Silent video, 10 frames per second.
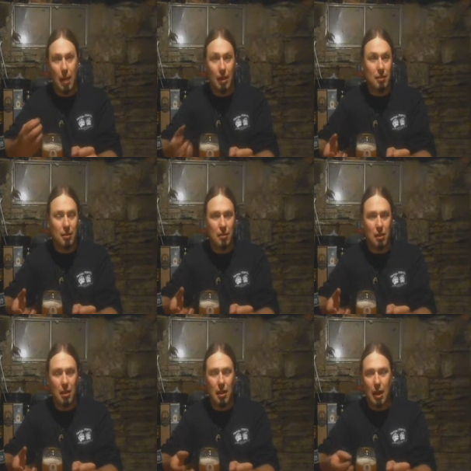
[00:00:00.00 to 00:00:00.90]
Balances
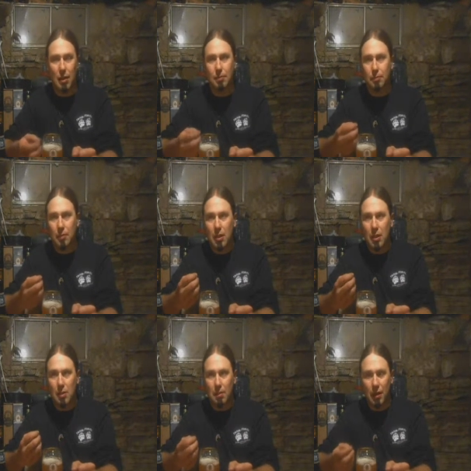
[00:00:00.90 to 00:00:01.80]
it all out.
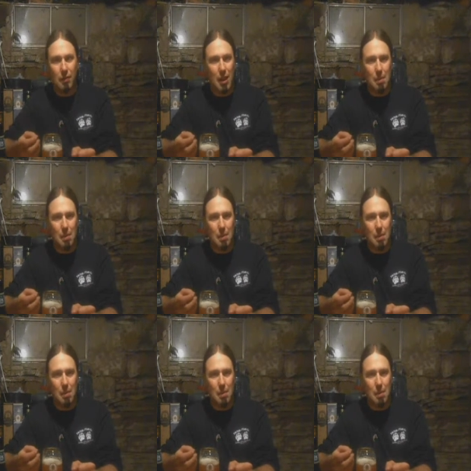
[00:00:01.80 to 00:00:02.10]
Bit of